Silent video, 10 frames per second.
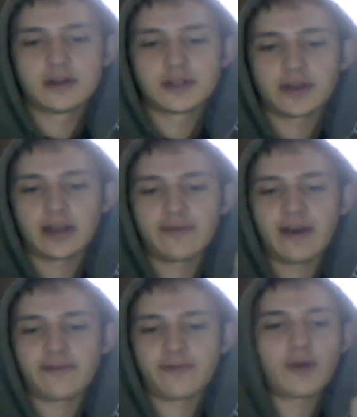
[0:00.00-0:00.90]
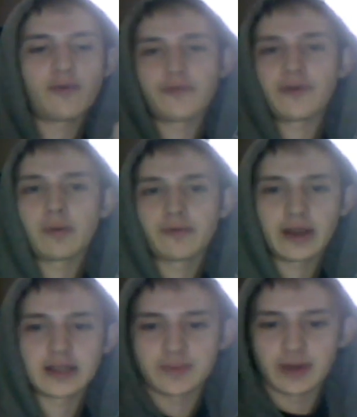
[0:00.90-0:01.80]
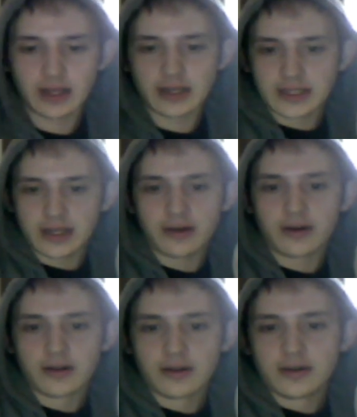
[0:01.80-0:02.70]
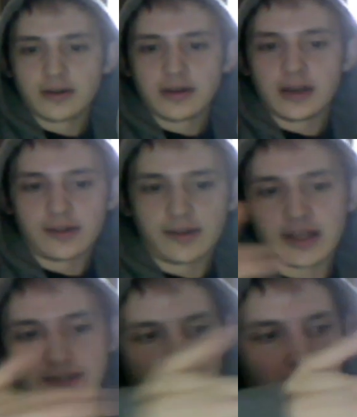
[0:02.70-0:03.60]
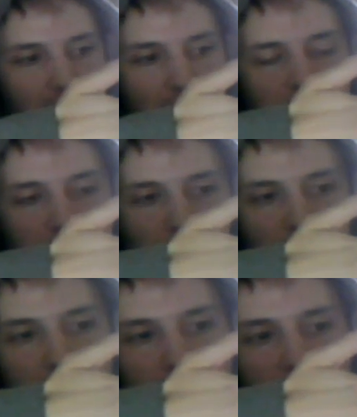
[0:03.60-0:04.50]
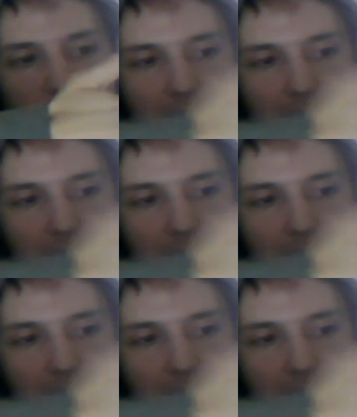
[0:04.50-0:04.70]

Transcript: So like if you have one frame of a guy spinning and he's here, and then the next frame he's like here, it